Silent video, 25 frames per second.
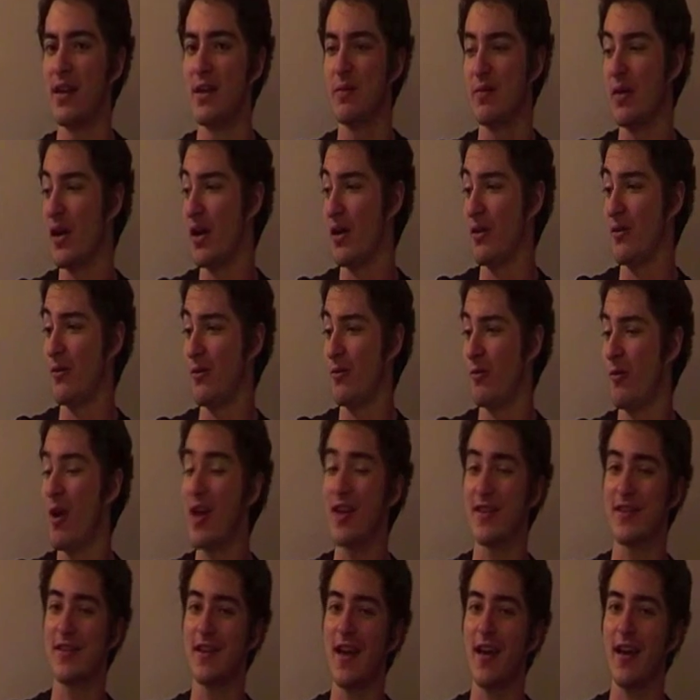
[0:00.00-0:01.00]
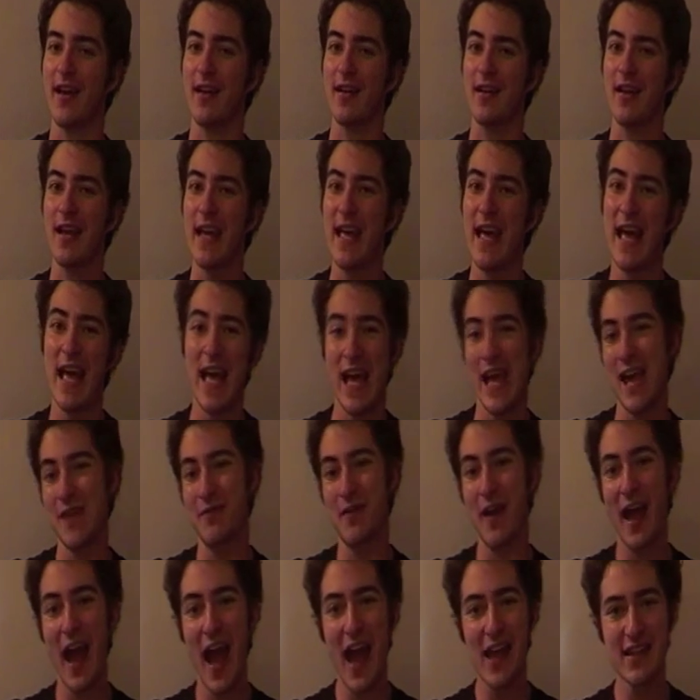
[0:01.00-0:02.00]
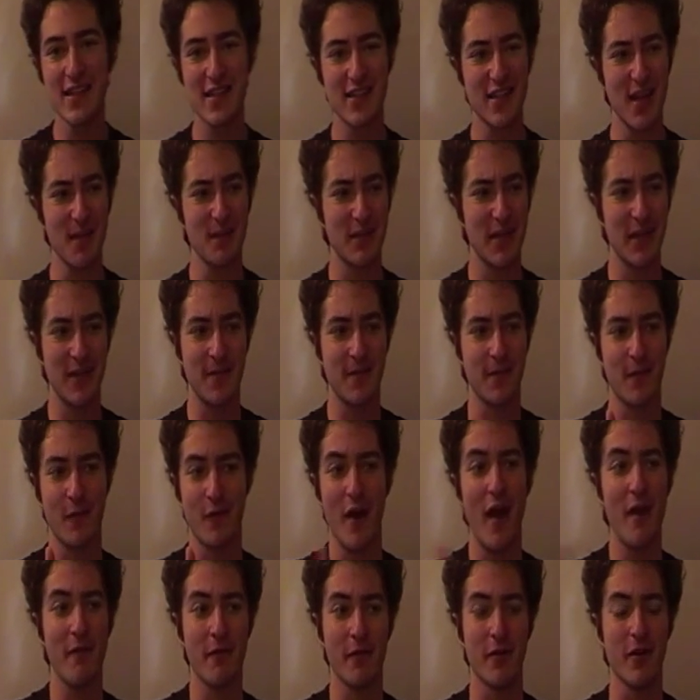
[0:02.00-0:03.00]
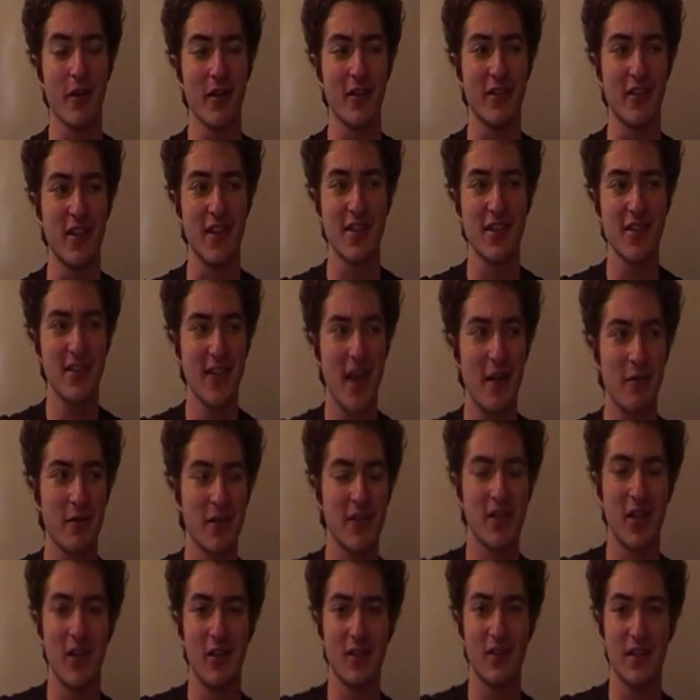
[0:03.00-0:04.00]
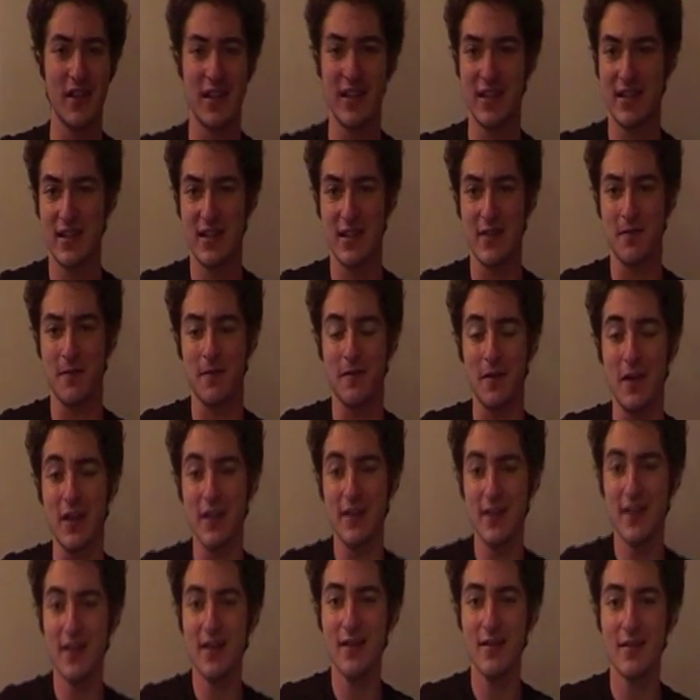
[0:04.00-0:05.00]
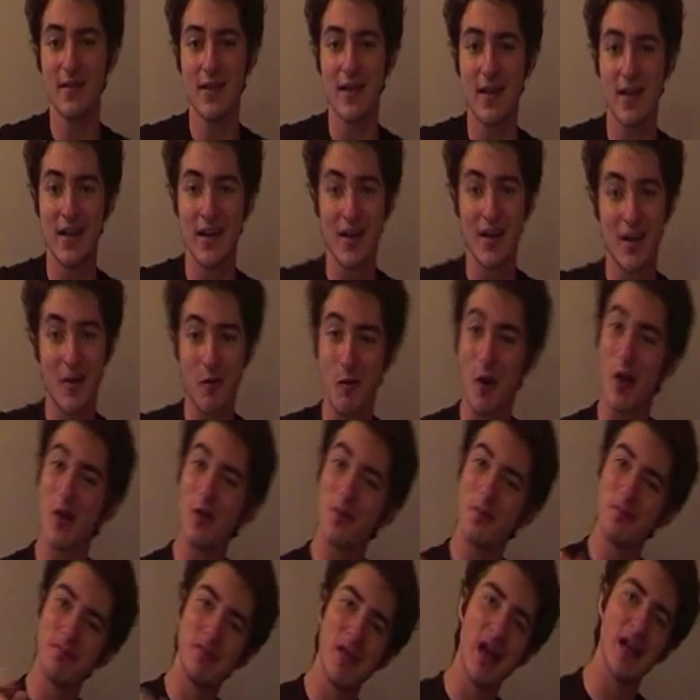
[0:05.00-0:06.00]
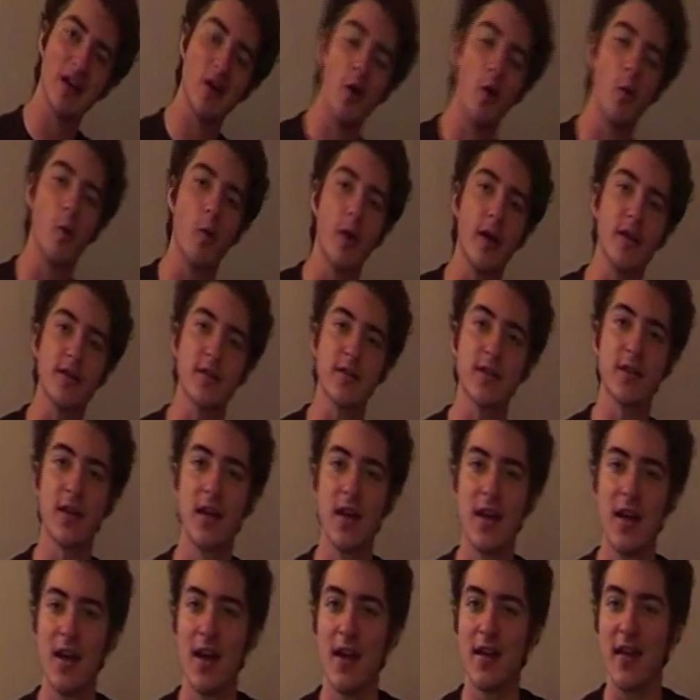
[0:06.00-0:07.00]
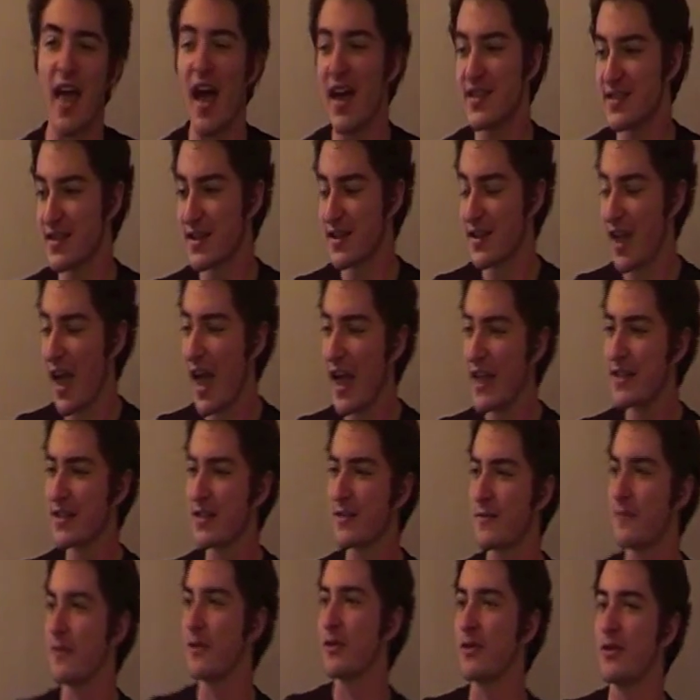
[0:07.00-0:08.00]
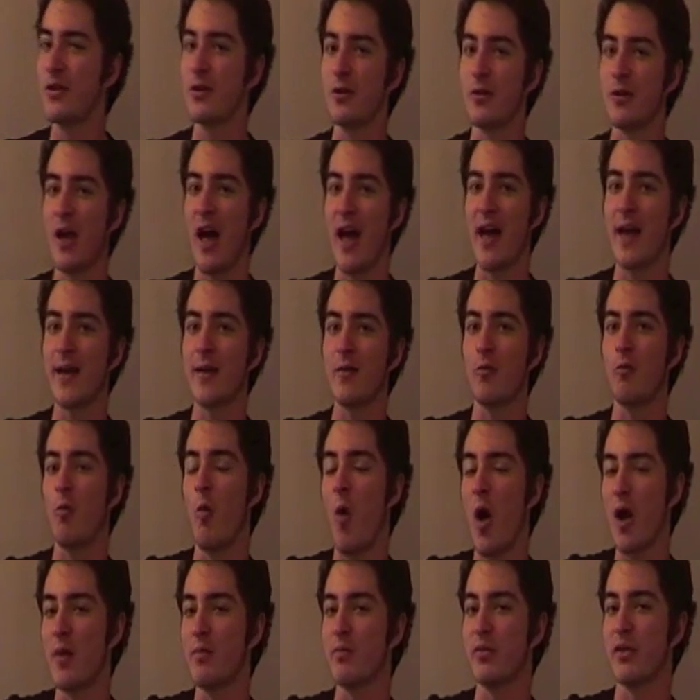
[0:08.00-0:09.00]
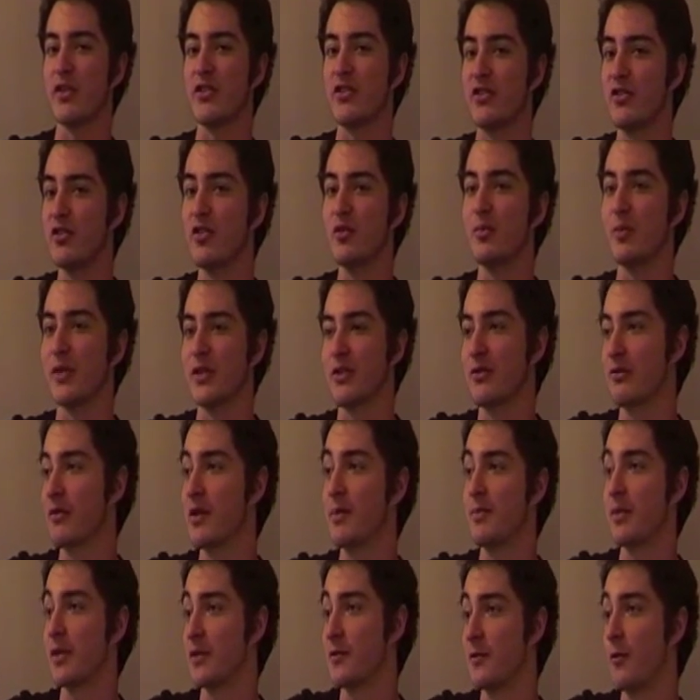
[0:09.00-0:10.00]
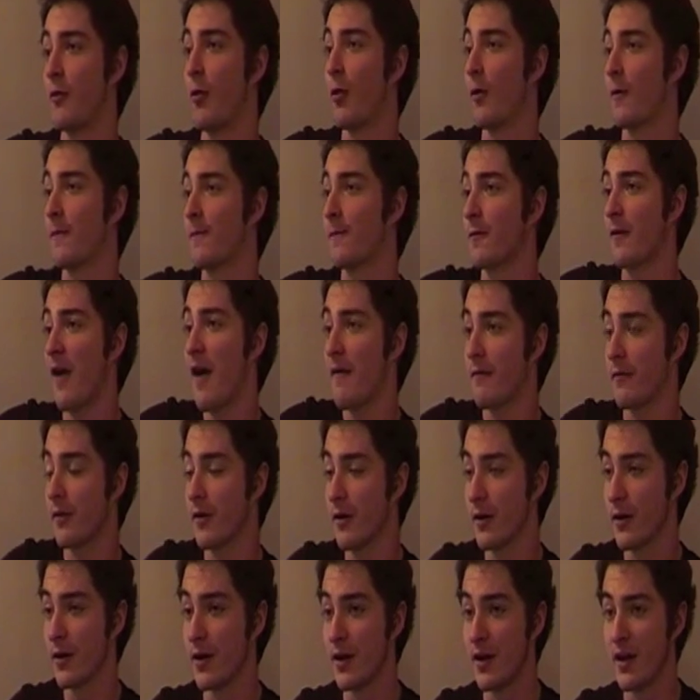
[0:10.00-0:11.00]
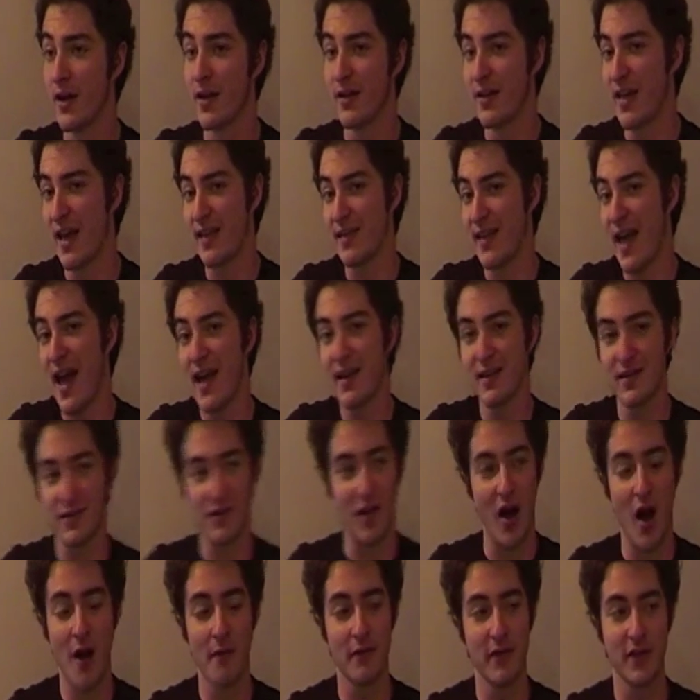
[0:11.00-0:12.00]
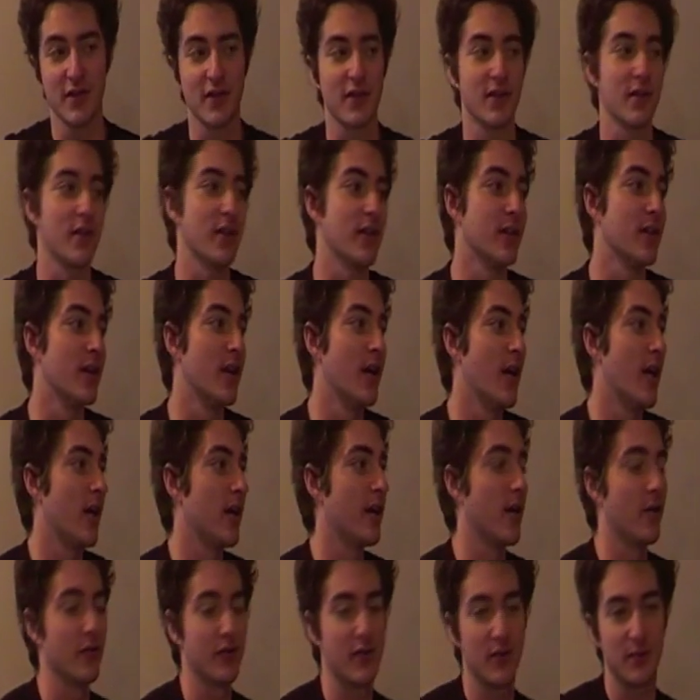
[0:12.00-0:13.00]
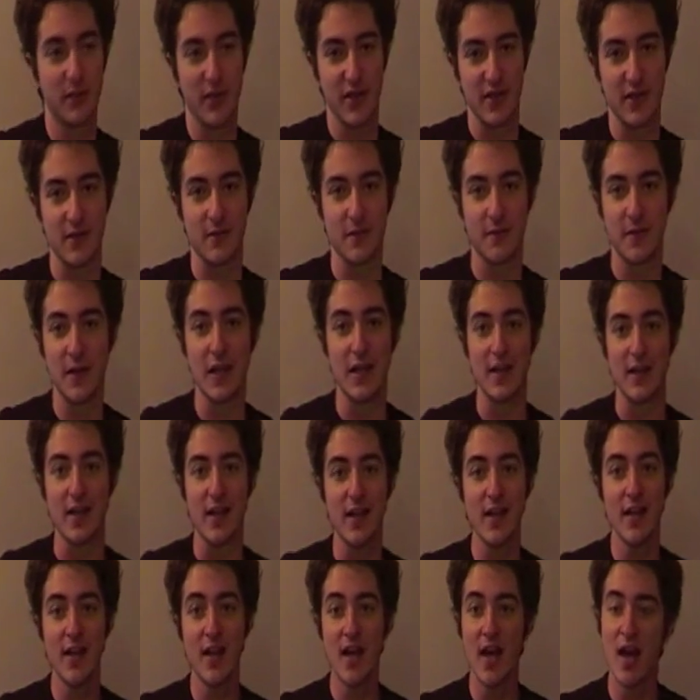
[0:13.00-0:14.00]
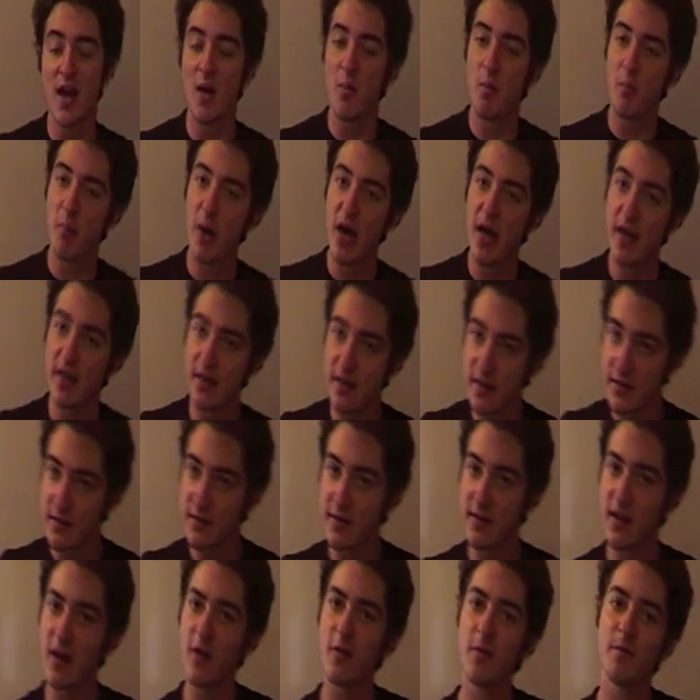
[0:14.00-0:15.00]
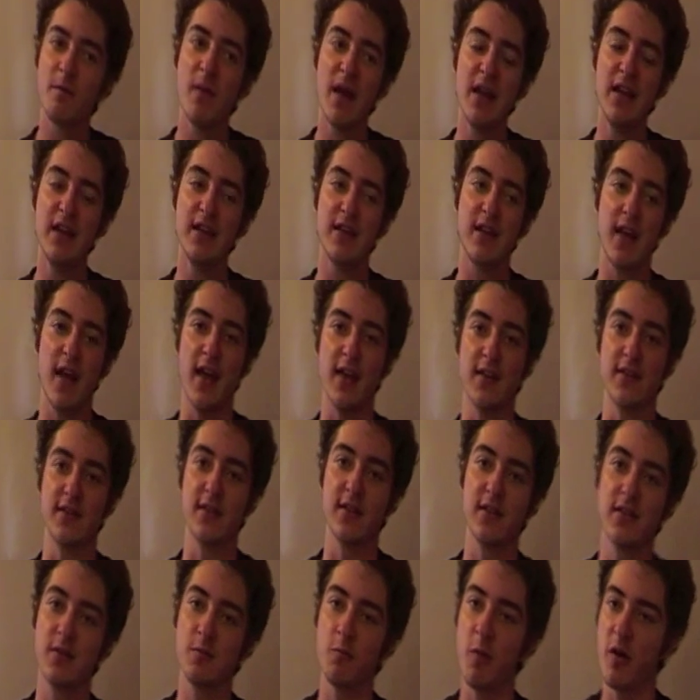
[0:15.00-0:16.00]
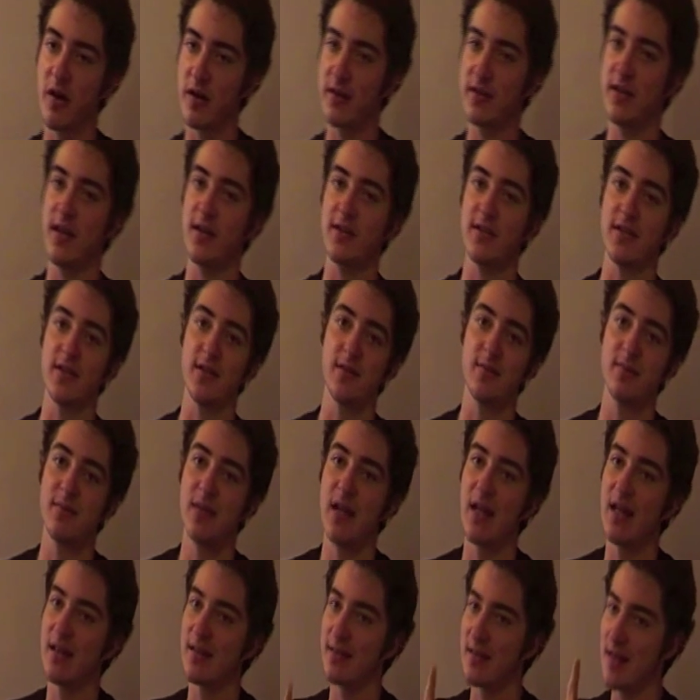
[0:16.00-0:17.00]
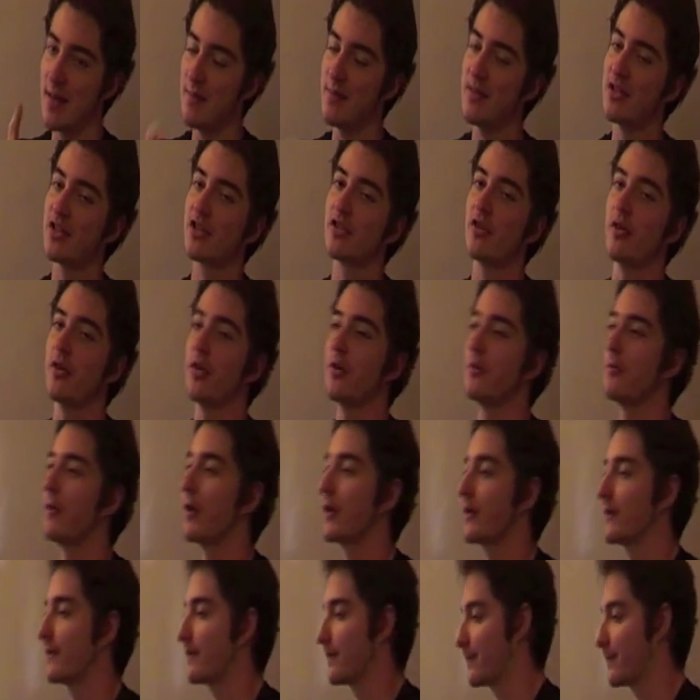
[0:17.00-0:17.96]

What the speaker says: But wait a second. If I add something forever, doesn't that result into infinity? Well, not always. That is the case if you do like 1 plus 2 plus 3 plus 4 forever. Yeah, that obviously goes to plus infinity. But there are many cases where it doesn't. Let me show you one.